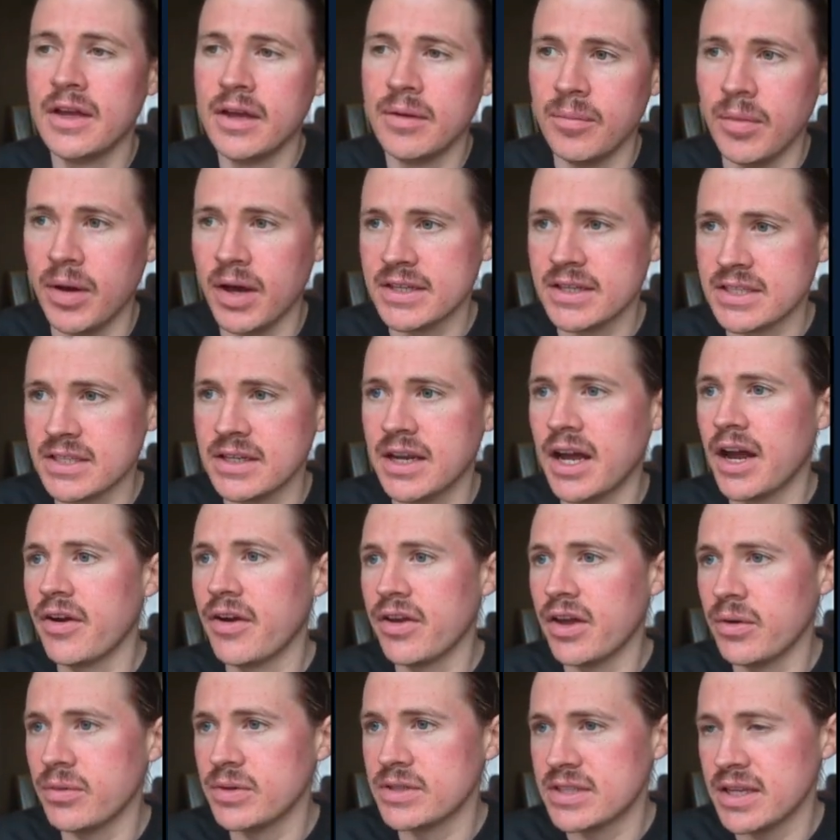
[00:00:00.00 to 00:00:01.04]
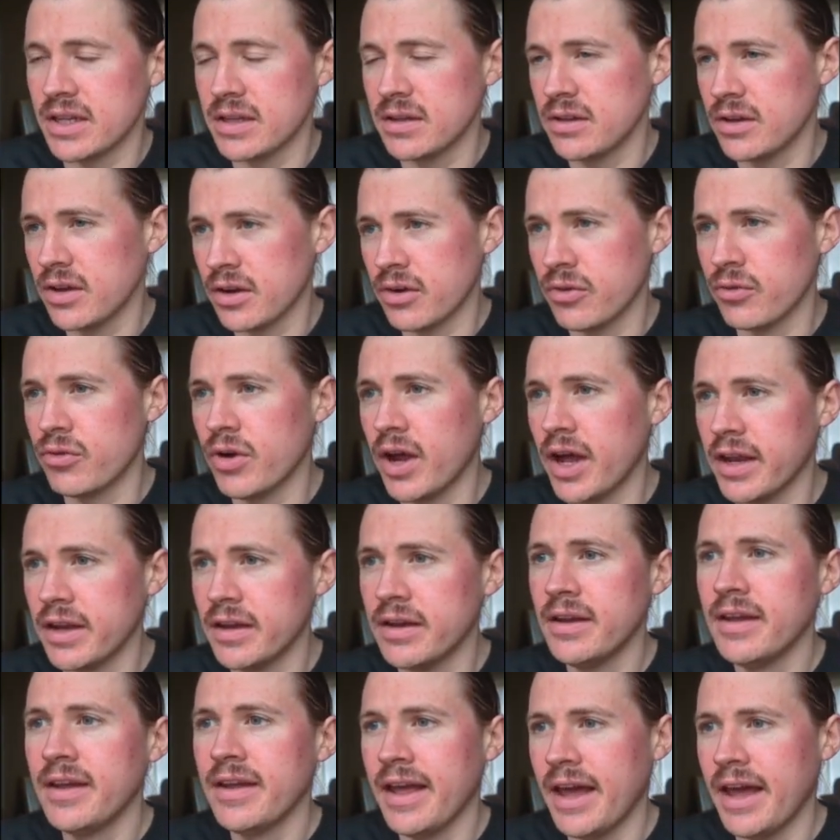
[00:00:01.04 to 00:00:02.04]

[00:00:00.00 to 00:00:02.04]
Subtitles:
my scenario is then going to run,